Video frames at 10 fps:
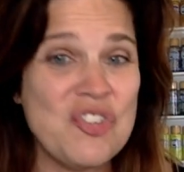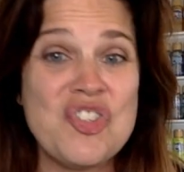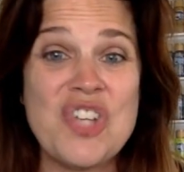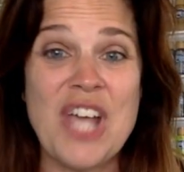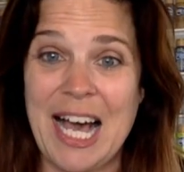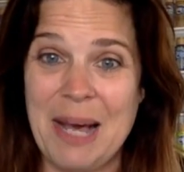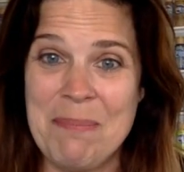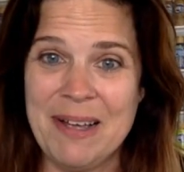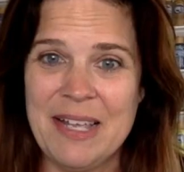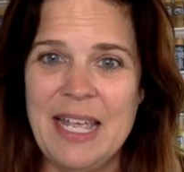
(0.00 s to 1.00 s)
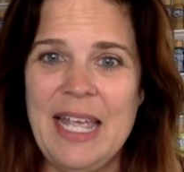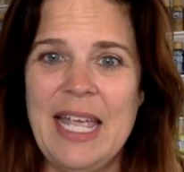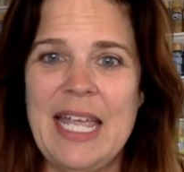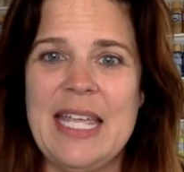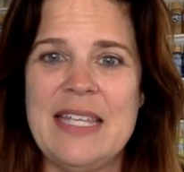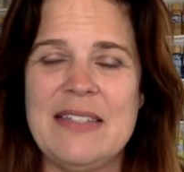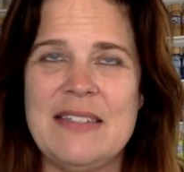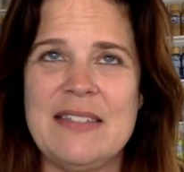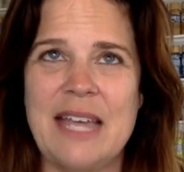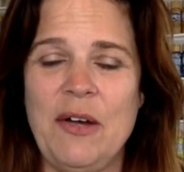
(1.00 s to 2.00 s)
job
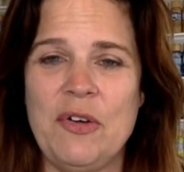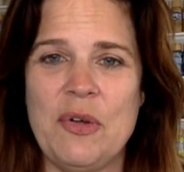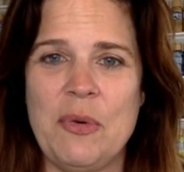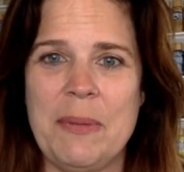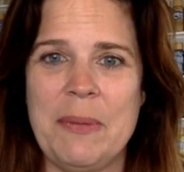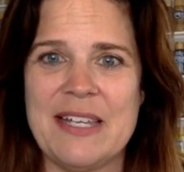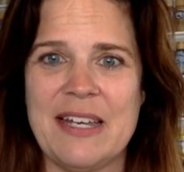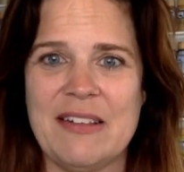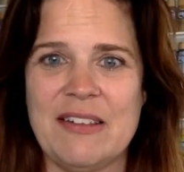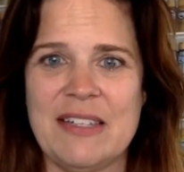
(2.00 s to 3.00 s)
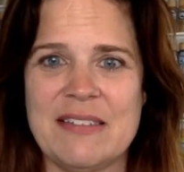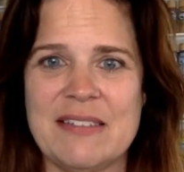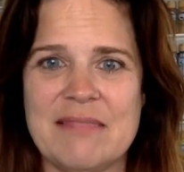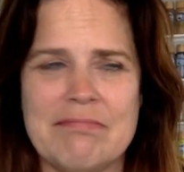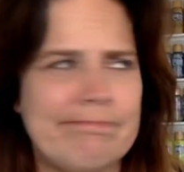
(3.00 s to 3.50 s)
is I don't know what my title is